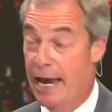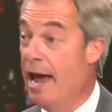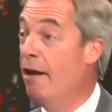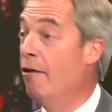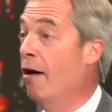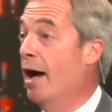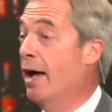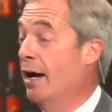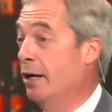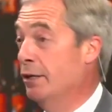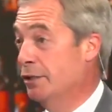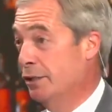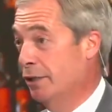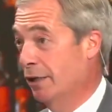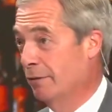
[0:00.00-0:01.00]
Dare I
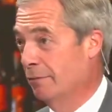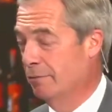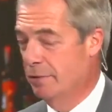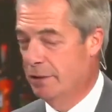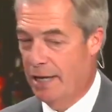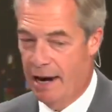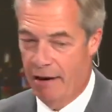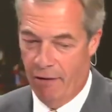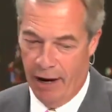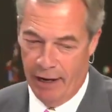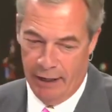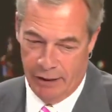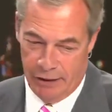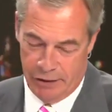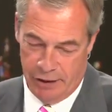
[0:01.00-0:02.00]
ask you,
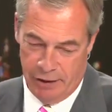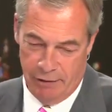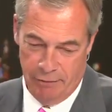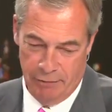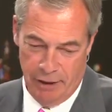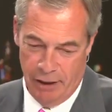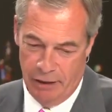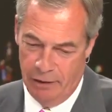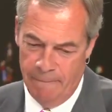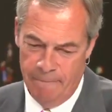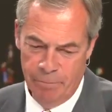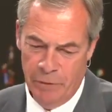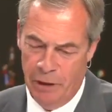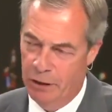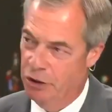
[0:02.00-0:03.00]

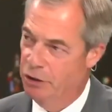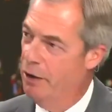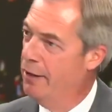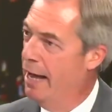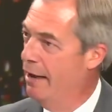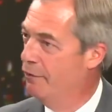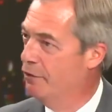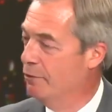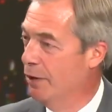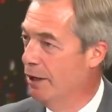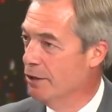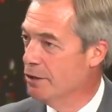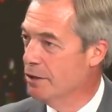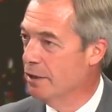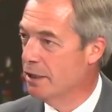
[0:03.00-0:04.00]
and you don't have
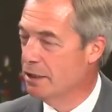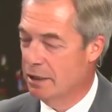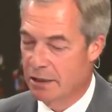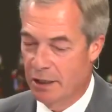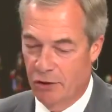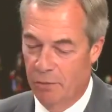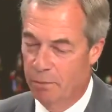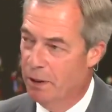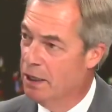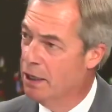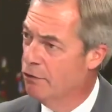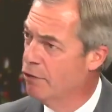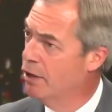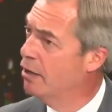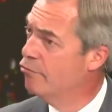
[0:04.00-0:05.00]
to answer this because it could
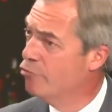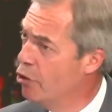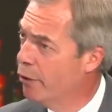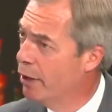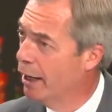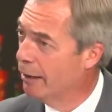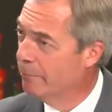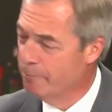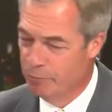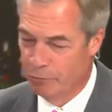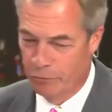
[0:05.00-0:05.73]
be career ruining.